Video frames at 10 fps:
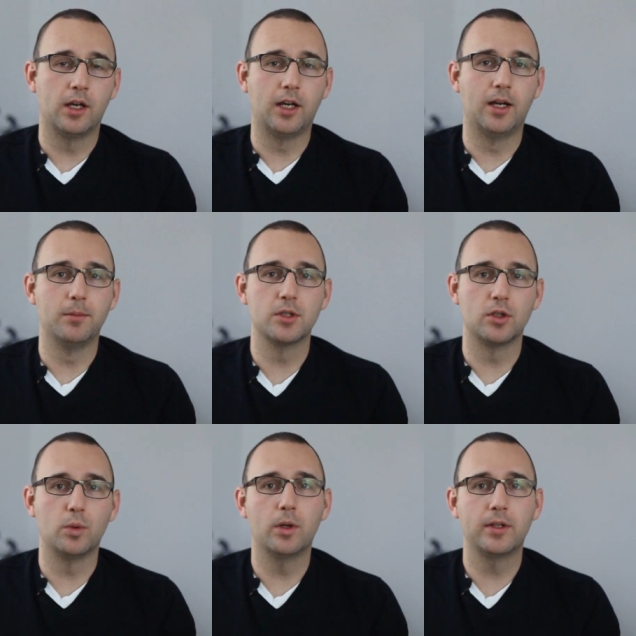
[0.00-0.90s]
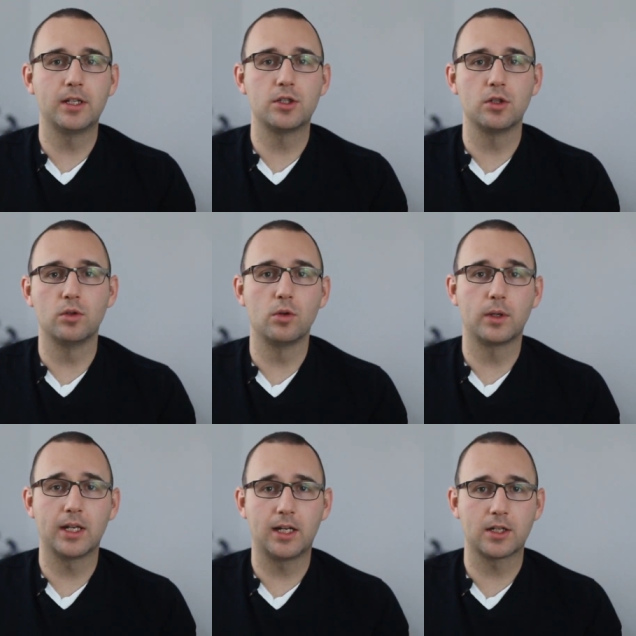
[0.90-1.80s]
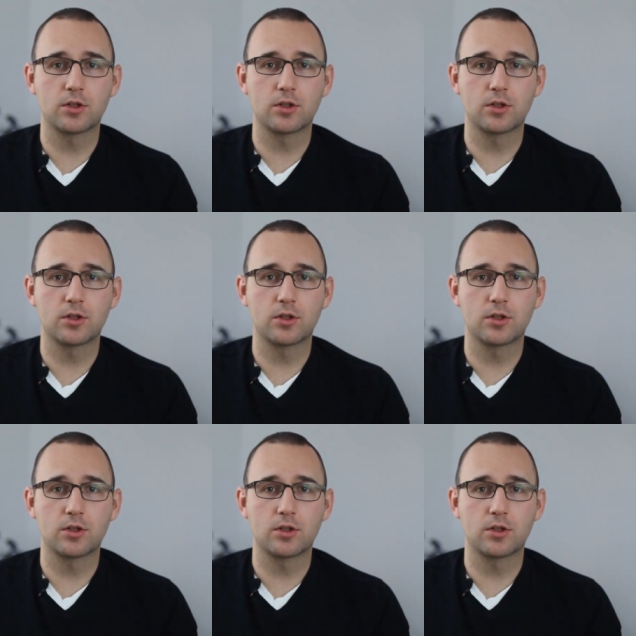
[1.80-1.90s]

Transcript: Um, so you will need to get an